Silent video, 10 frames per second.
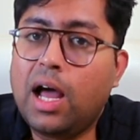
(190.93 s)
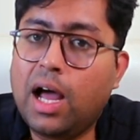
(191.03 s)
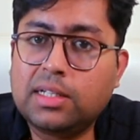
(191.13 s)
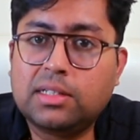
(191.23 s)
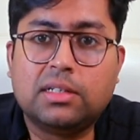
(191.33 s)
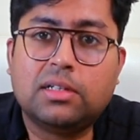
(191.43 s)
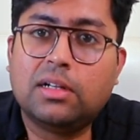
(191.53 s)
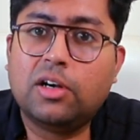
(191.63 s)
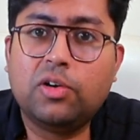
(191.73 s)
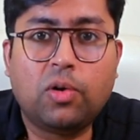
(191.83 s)
As a result,
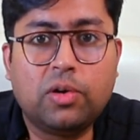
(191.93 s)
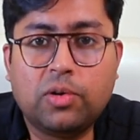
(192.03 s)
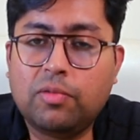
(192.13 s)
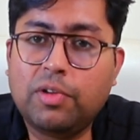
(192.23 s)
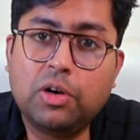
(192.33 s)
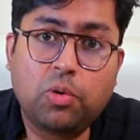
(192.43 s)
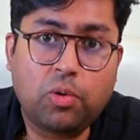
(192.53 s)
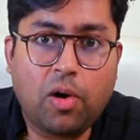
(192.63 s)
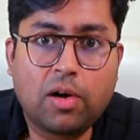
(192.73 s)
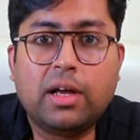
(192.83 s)
the nodule will no
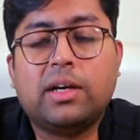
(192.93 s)
longer